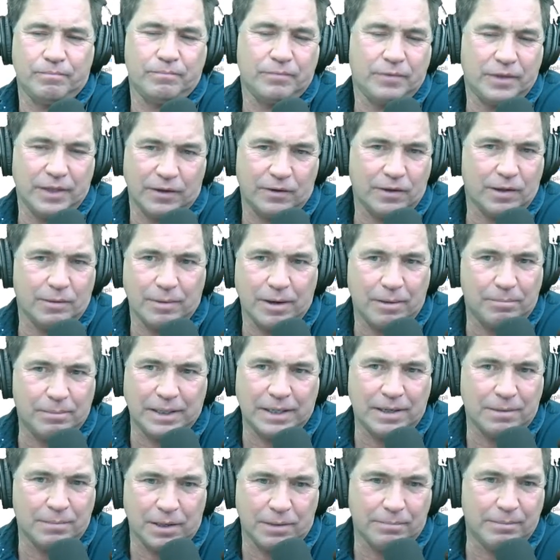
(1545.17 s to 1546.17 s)
thinking about
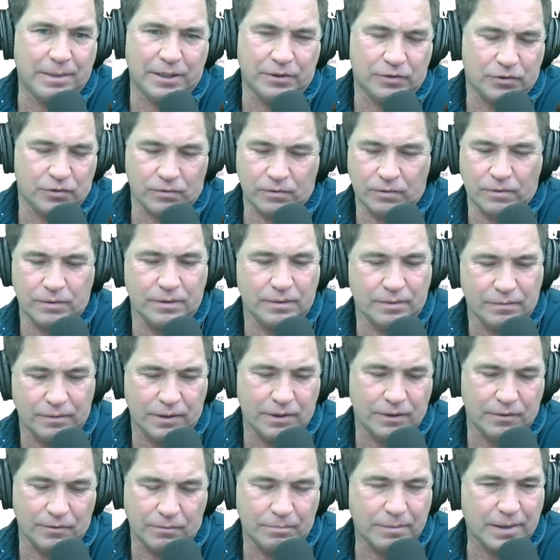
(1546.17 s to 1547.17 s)
becoming a mentor and
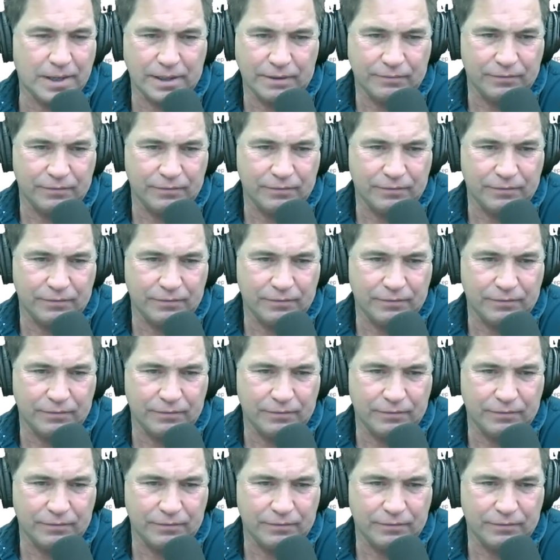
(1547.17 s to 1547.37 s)
you know about